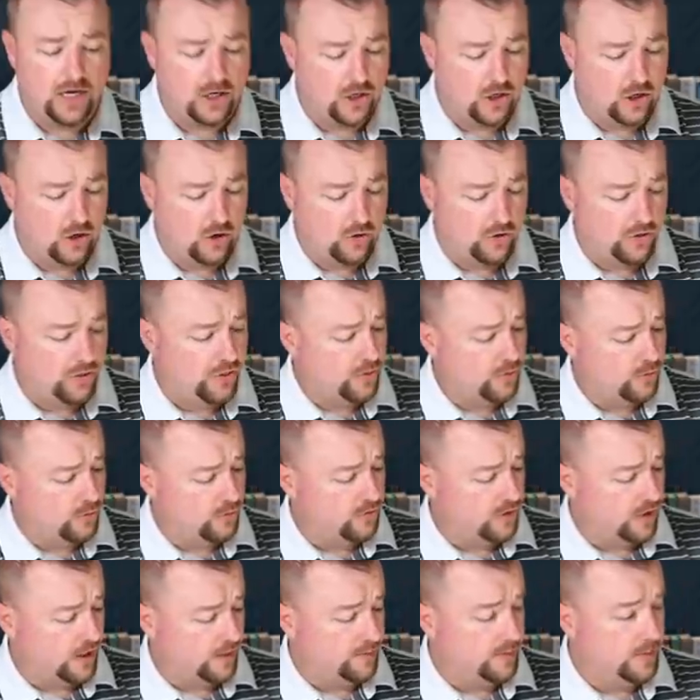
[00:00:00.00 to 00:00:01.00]
go
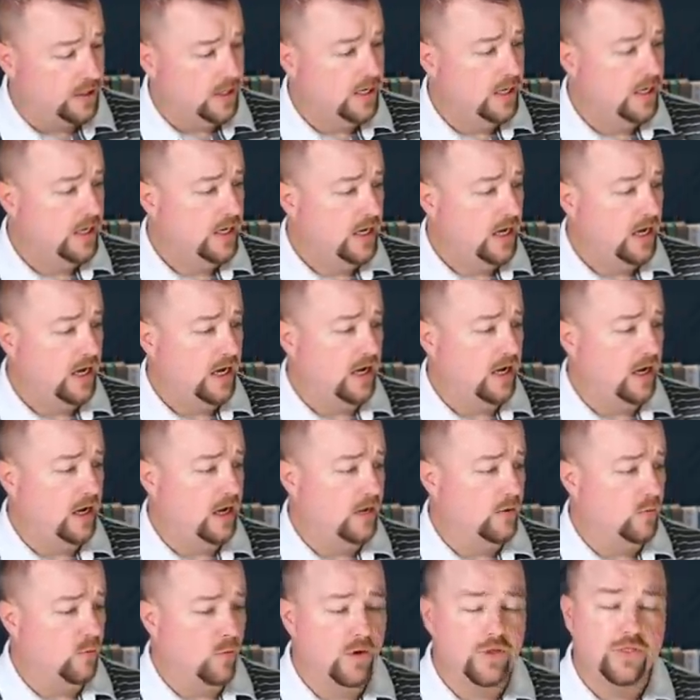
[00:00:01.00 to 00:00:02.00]
through them
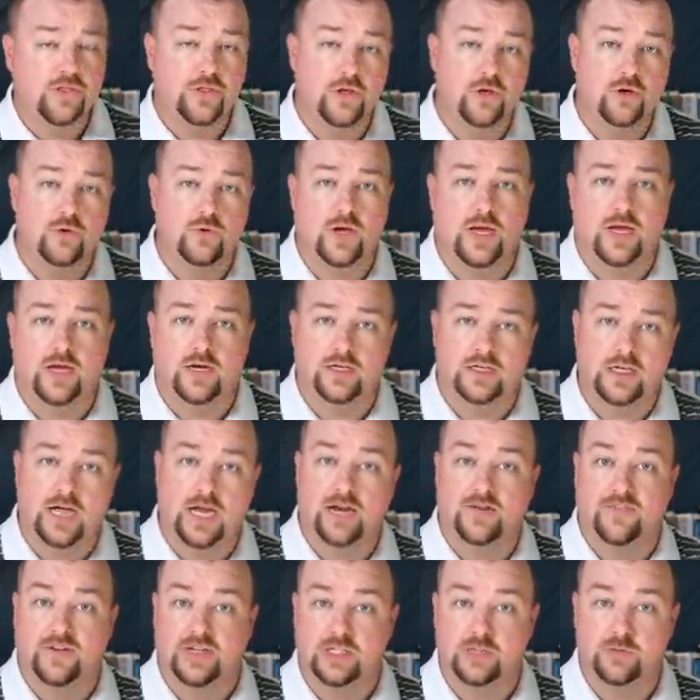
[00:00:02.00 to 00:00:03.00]
with you and
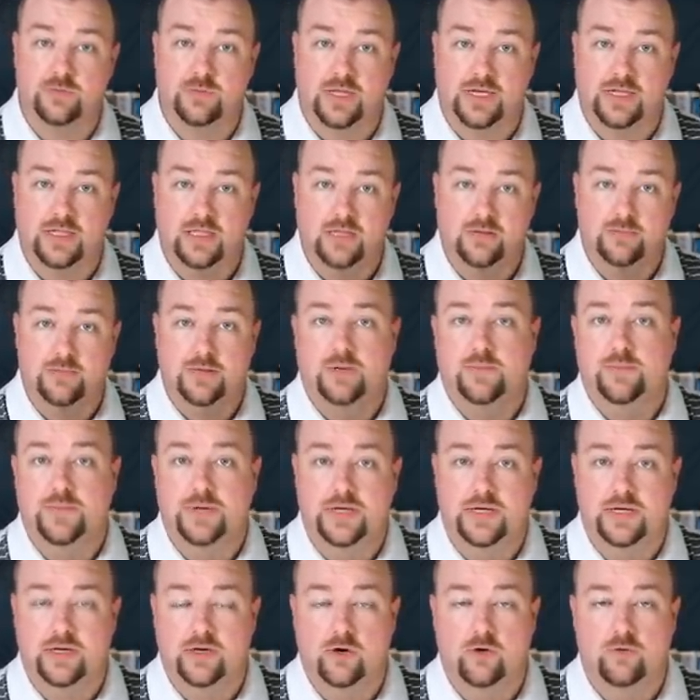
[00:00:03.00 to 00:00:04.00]
kind of explain them a
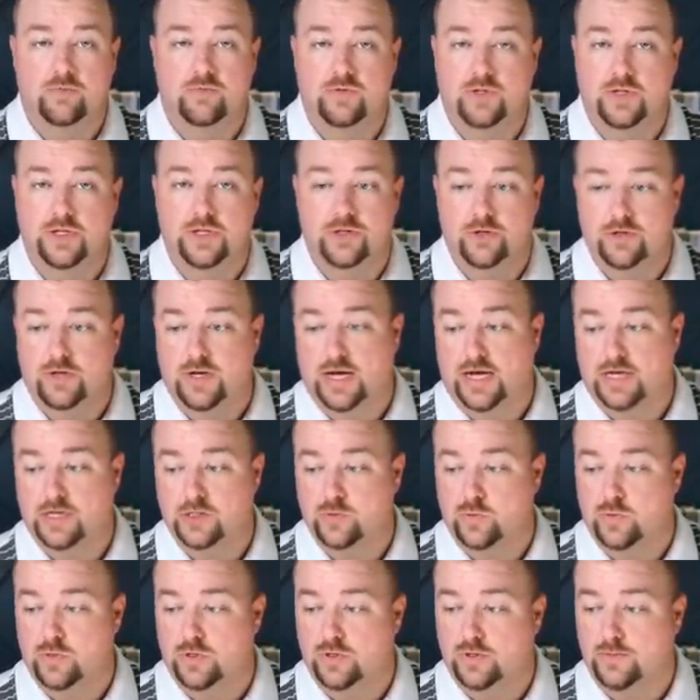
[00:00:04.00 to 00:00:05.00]
bit, and hopefully you
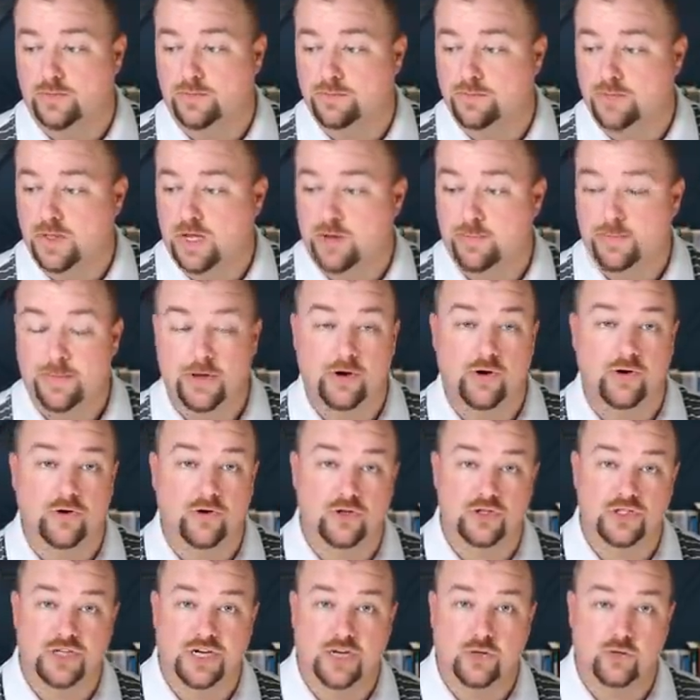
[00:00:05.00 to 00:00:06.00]
guys will better
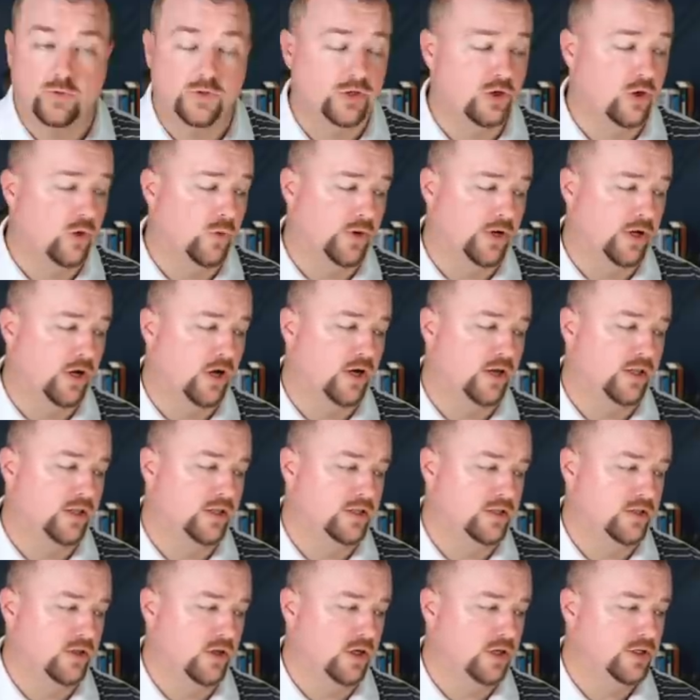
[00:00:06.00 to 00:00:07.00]
understand what's going on in
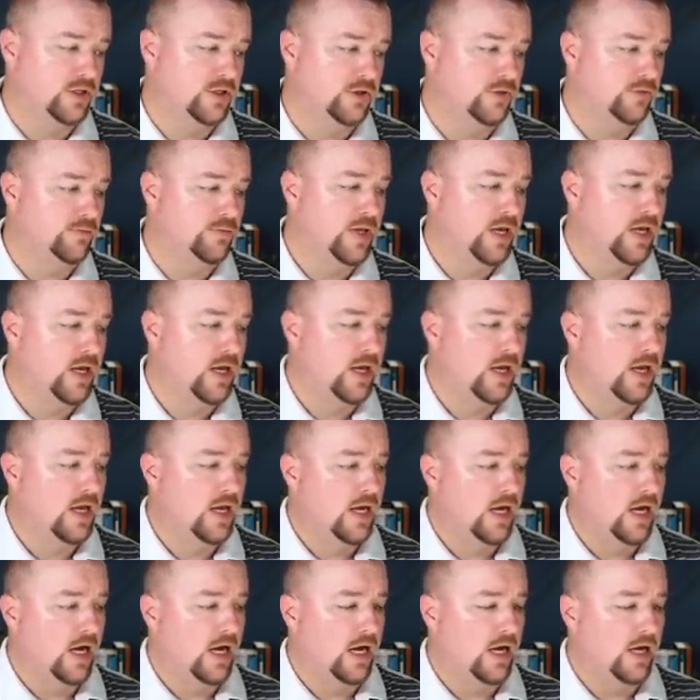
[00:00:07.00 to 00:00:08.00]
this lawsuit.
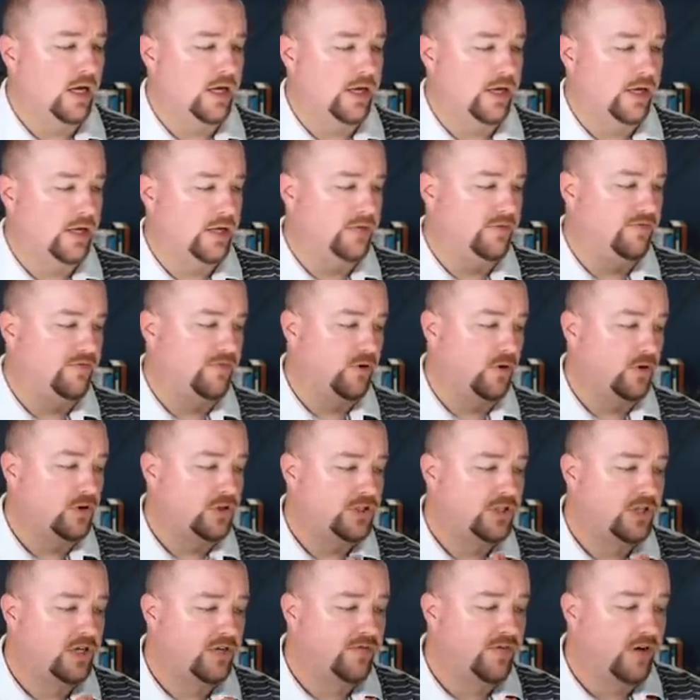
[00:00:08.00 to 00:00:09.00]

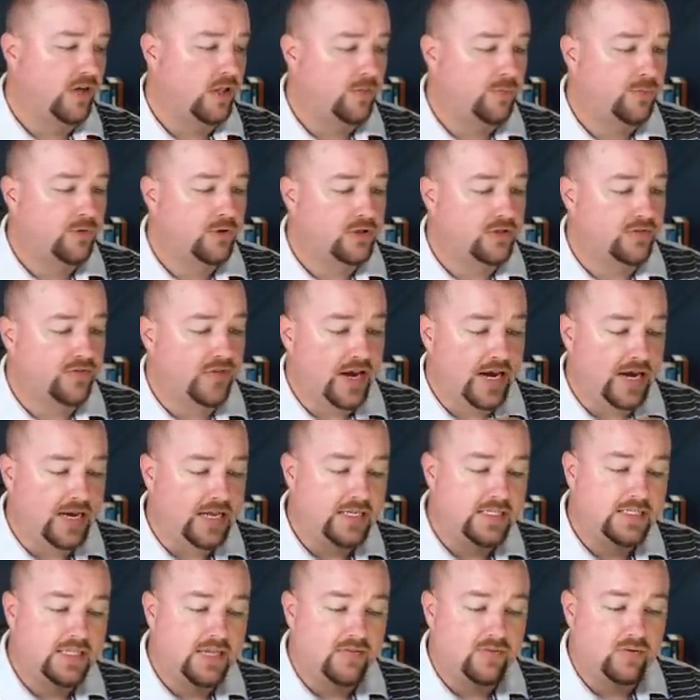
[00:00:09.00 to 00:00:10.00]
First, the developers of
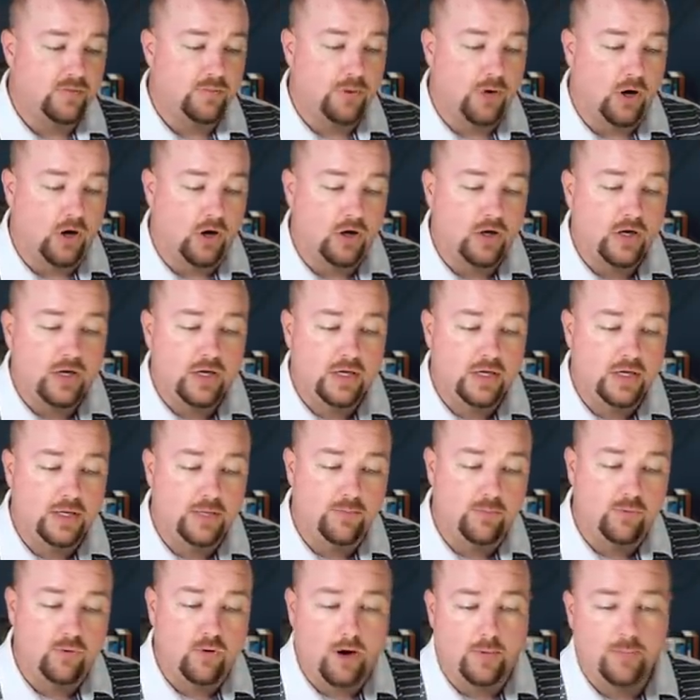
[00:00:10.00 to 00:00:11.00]
87 Park
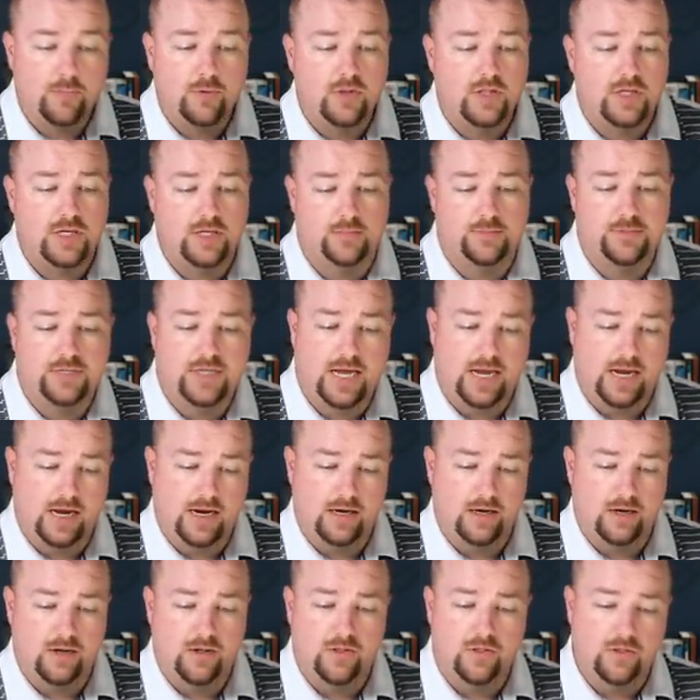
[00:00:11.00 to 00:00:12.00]
improperly
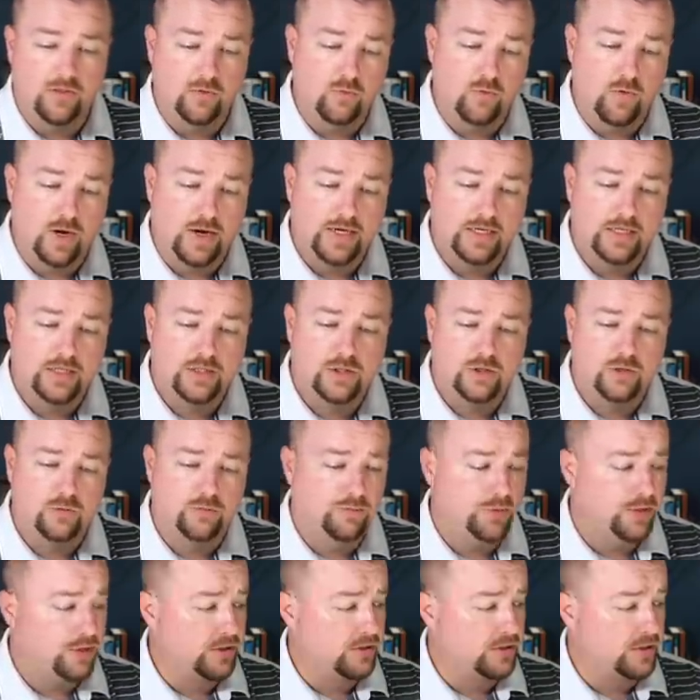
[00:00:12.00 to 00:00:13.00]
obtained the right to
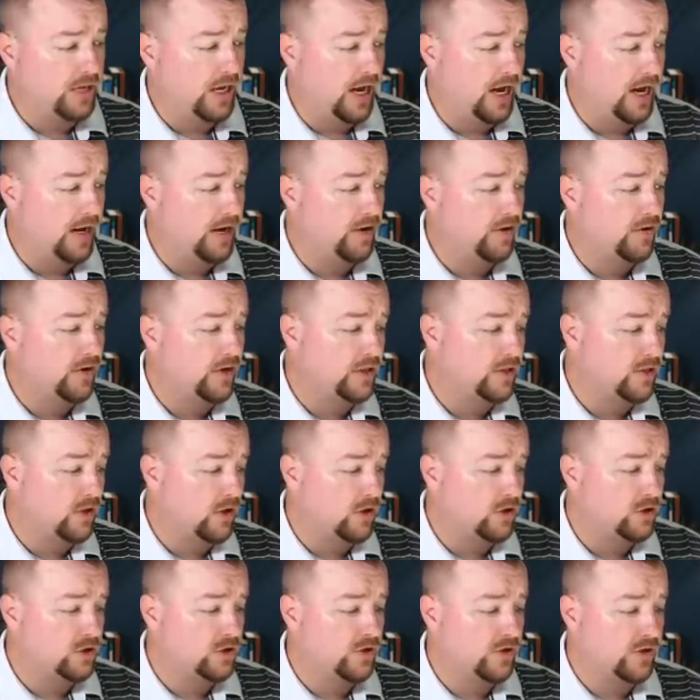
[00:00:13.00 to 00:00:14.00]
build higher and
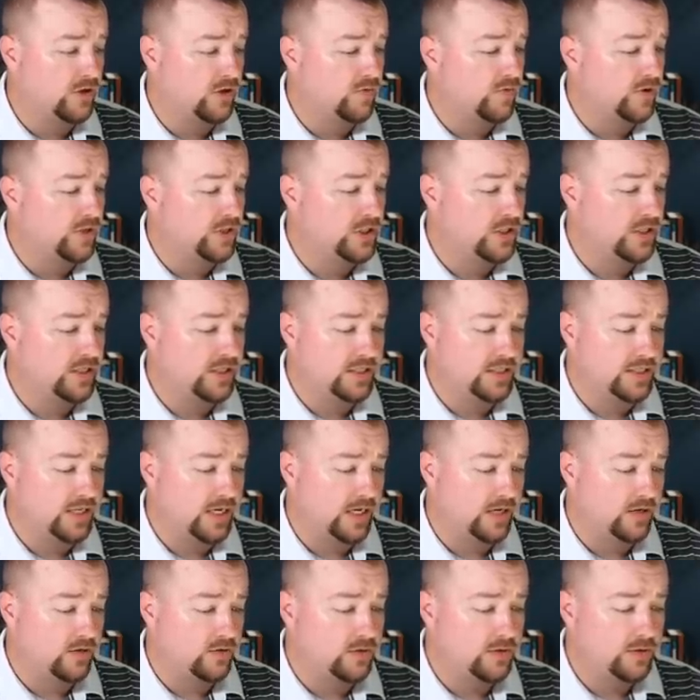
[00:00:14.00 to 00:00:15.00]
larger than originally
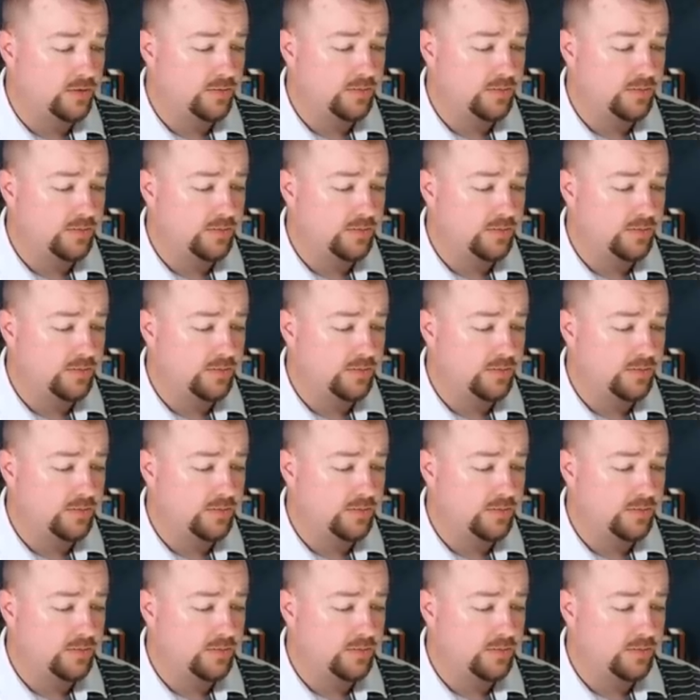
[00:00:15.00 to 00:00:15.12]
entitled,